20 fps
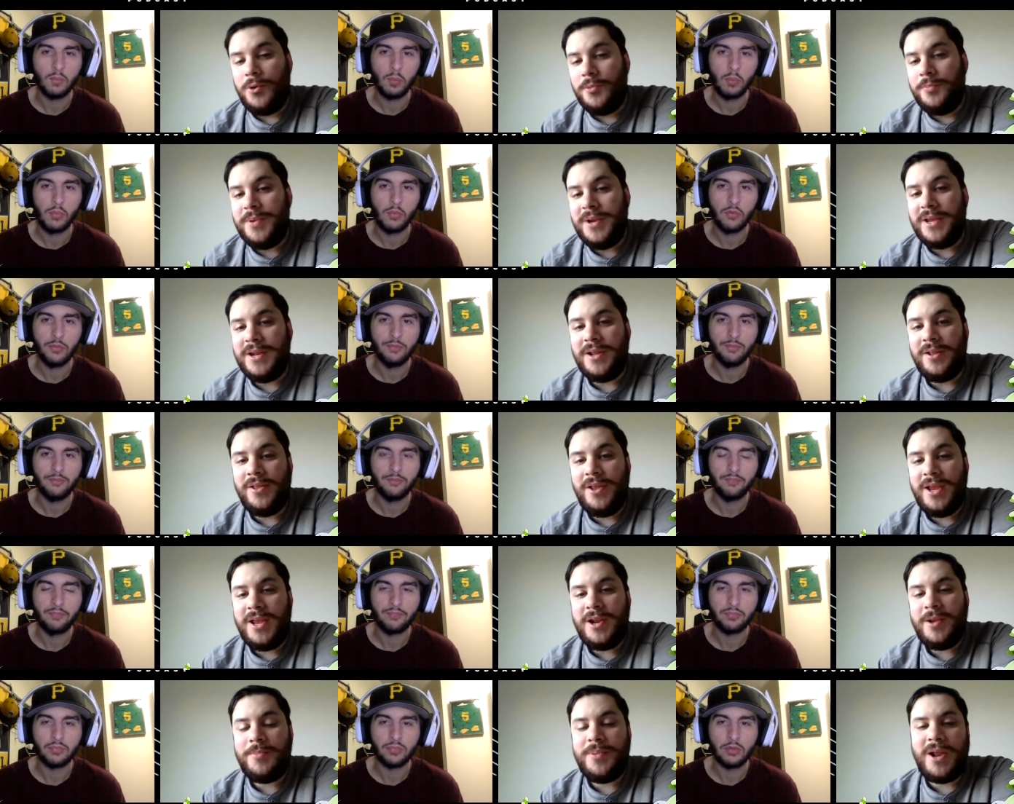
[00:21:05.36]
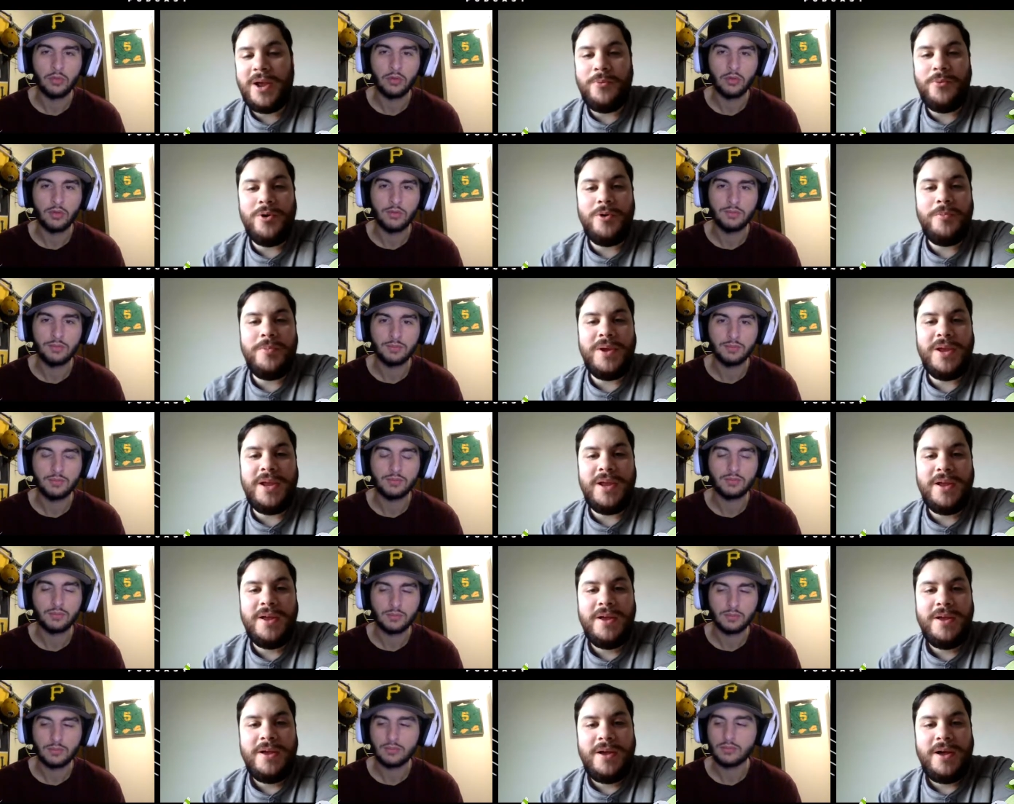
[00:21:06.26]
Speaker 1: I won't be in Atlanta, but I will
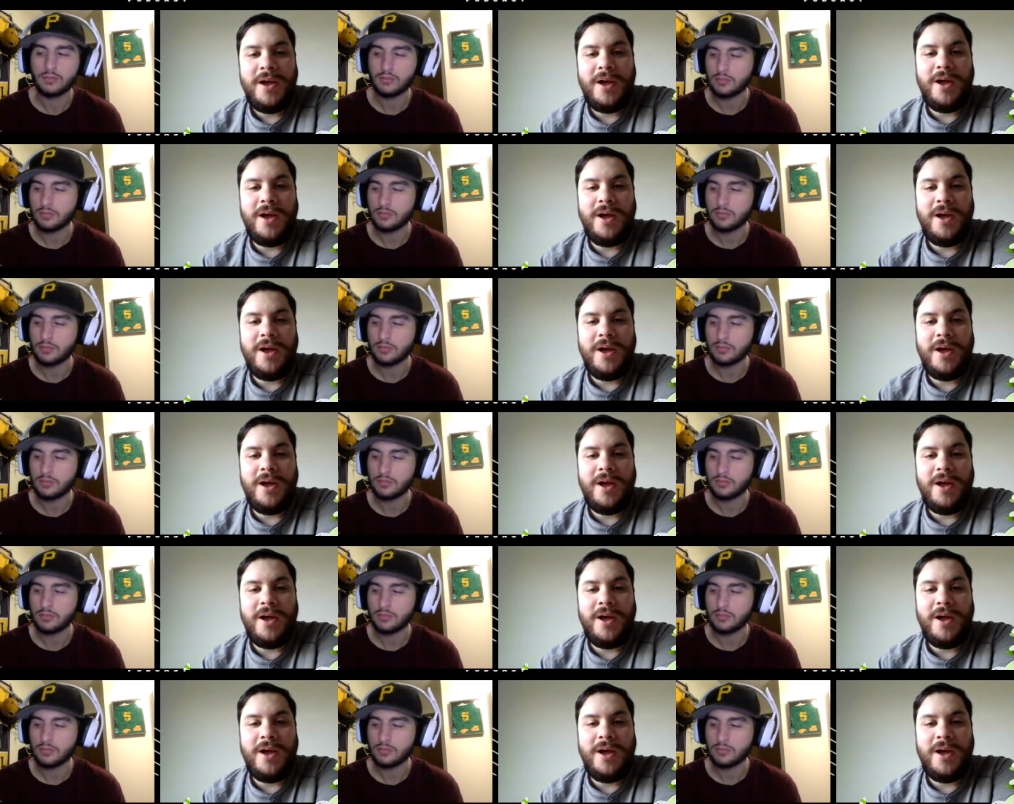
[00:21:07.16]
be,